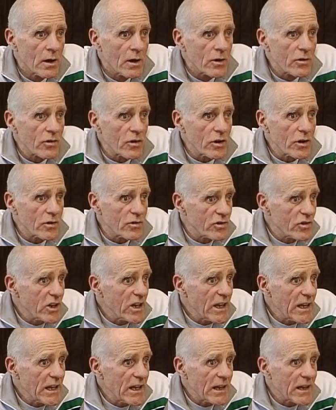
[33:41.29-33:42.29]
So you can
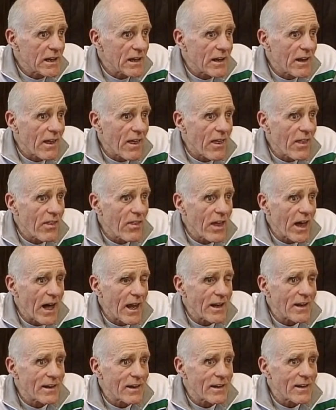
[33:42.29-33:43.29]
see
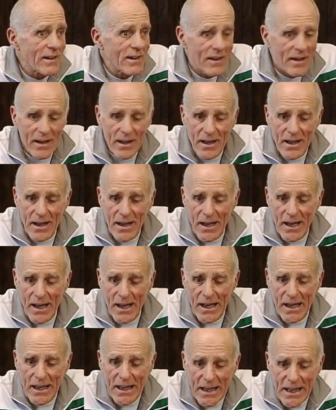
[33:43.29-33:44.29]
that
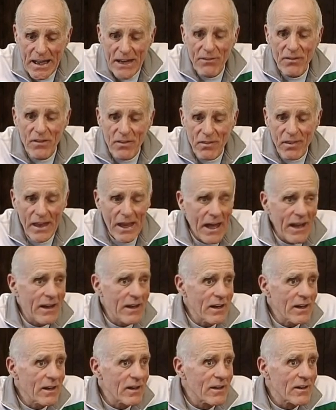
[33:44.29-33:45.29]
even then,